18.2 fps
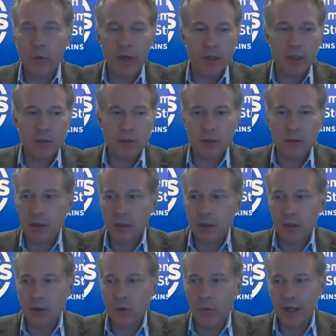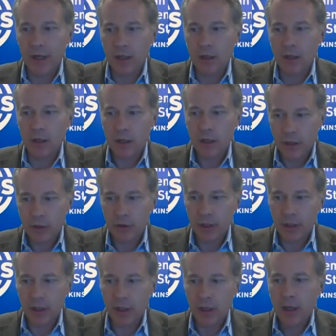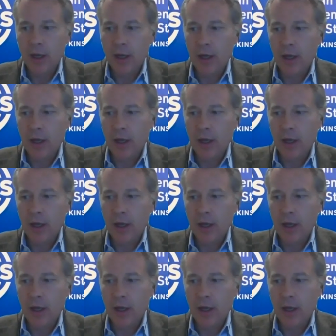quite clearly.